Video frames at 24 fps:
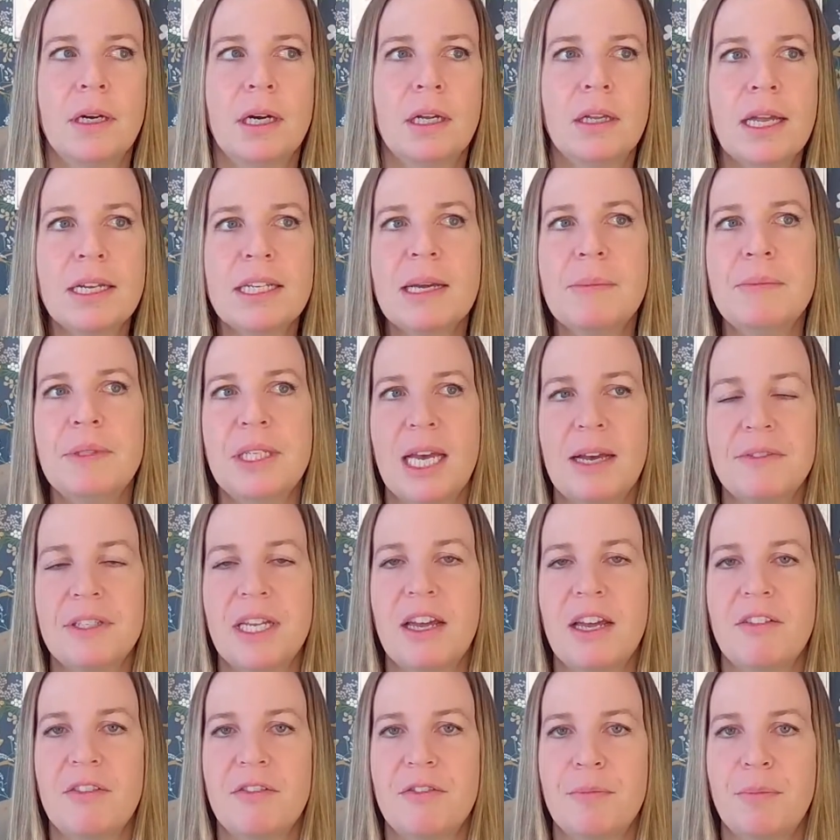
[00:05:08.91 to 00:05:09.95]
A lot of times you have
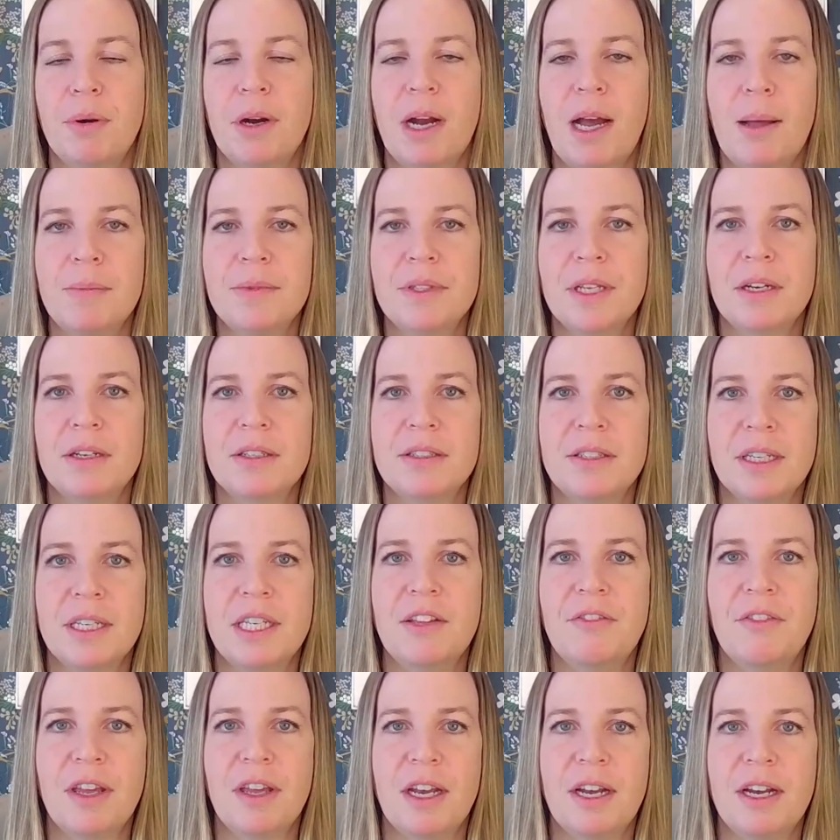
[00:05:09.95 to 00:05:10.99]
to have problems that are
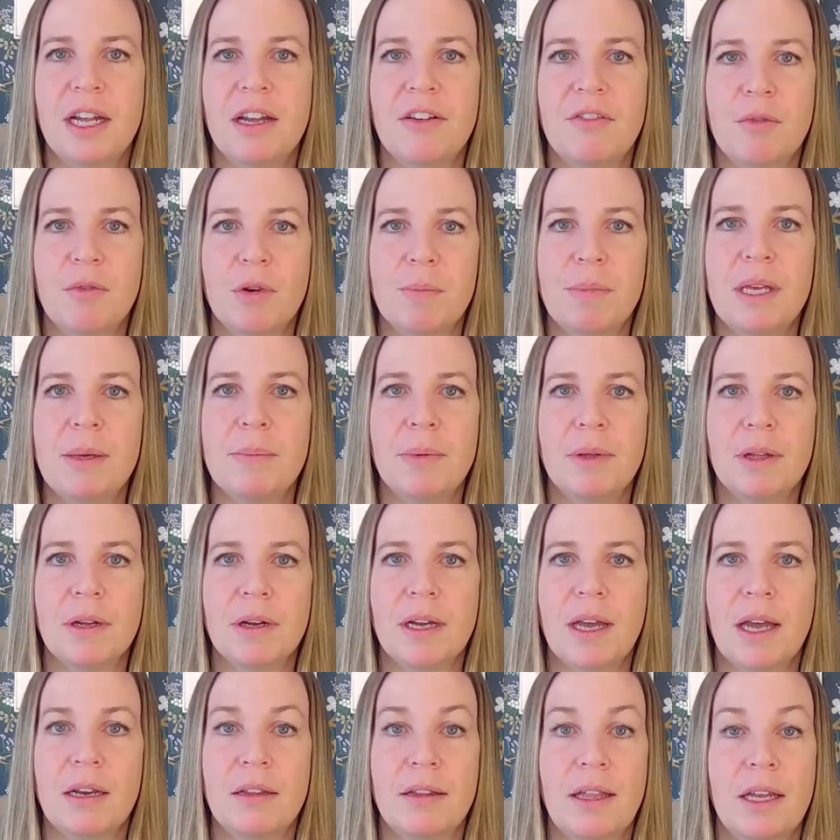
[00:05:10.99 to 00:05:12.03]
significant enough where people
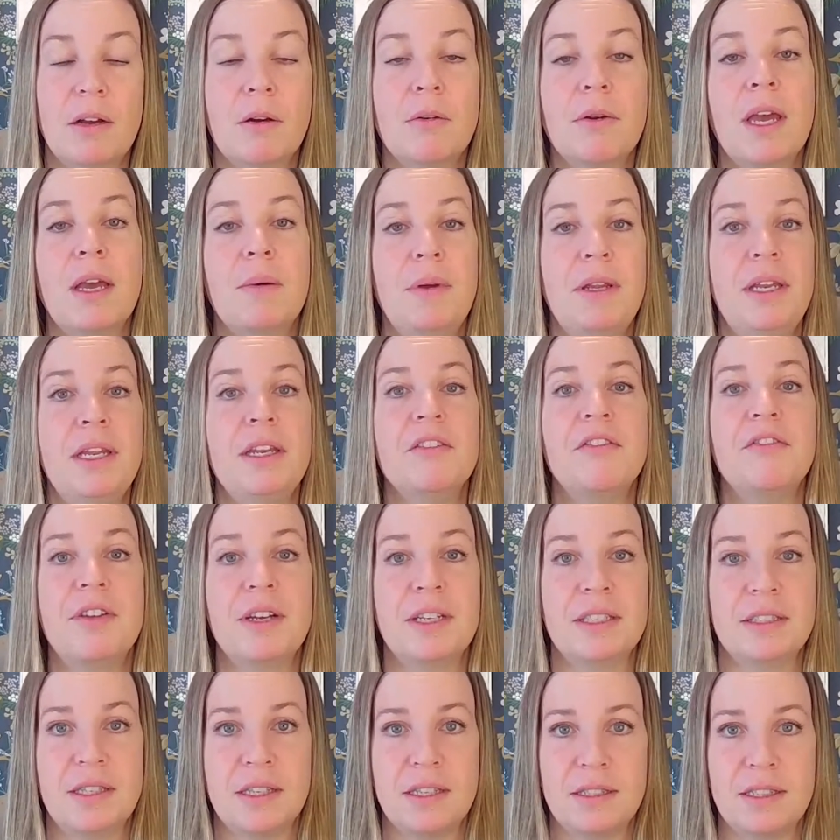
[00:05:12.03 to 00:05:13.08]
are kind of like, okay, we need to
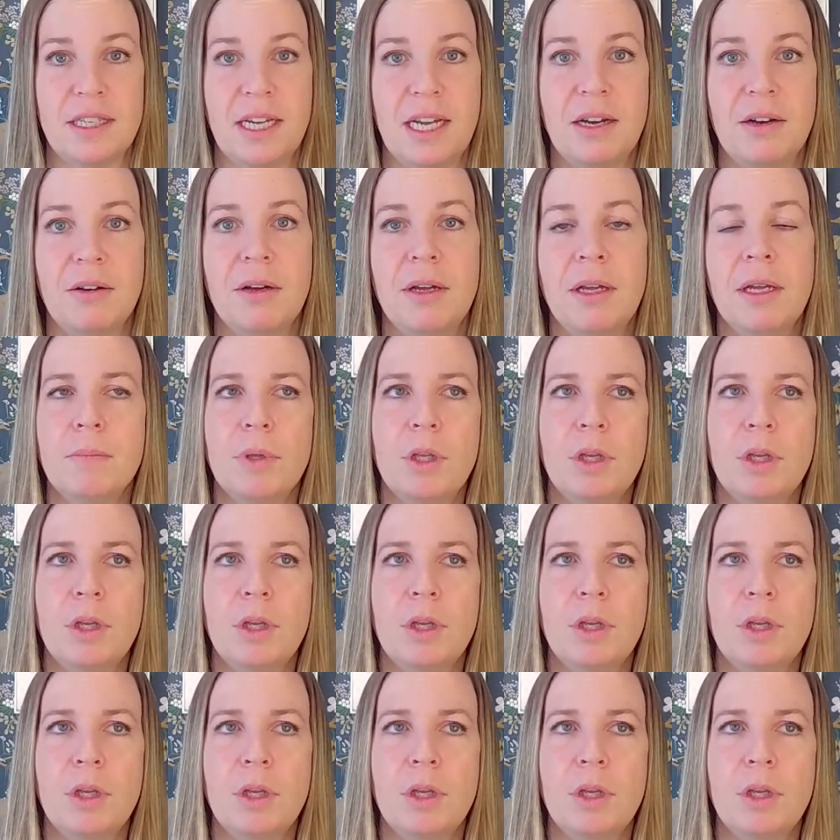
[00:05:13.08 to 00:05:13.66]
fix this now.